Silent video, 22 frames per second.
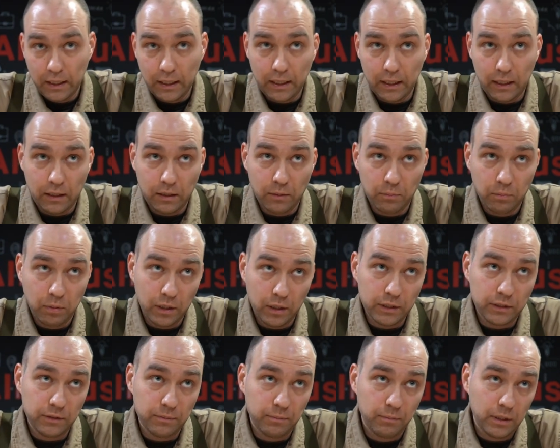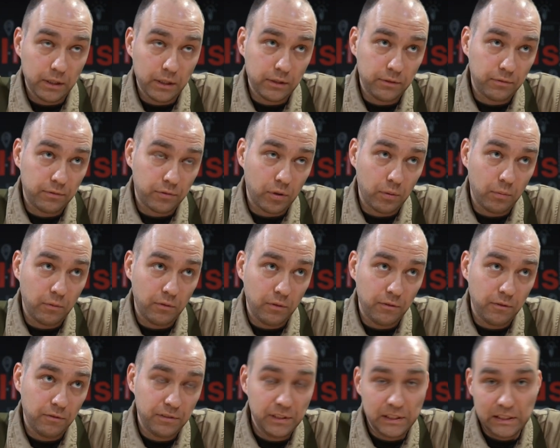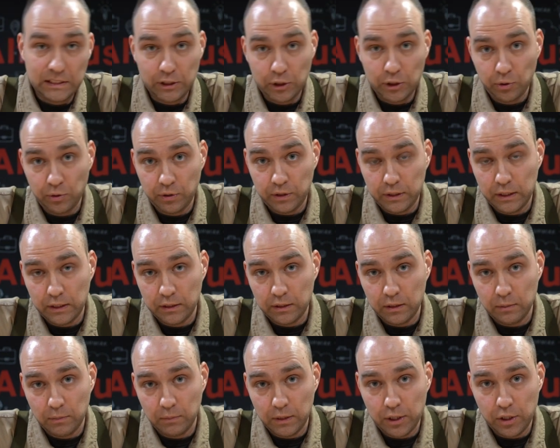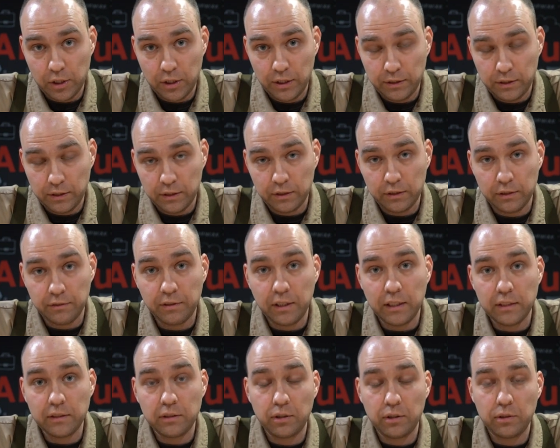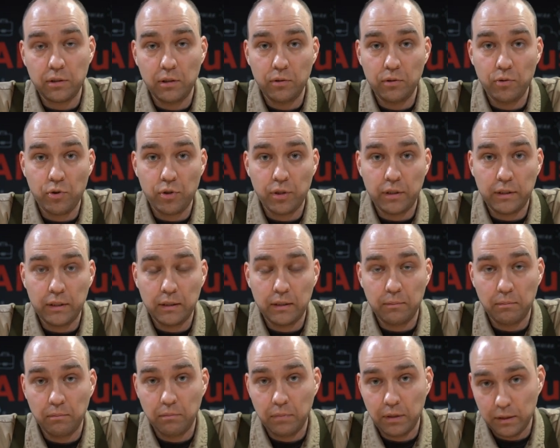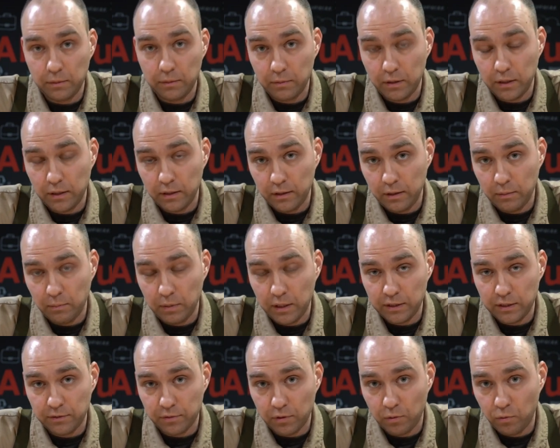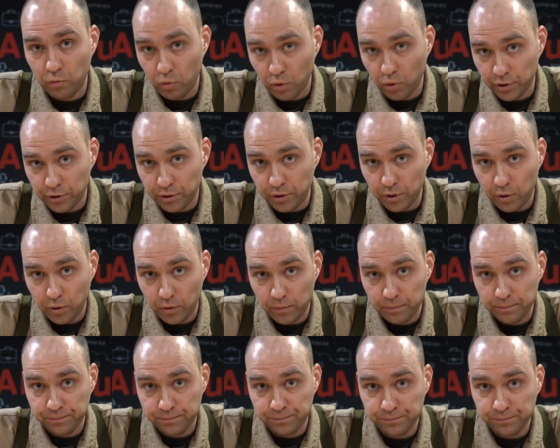And bus from Vilnius is a much easier and faster solution than the bus from Warsaw.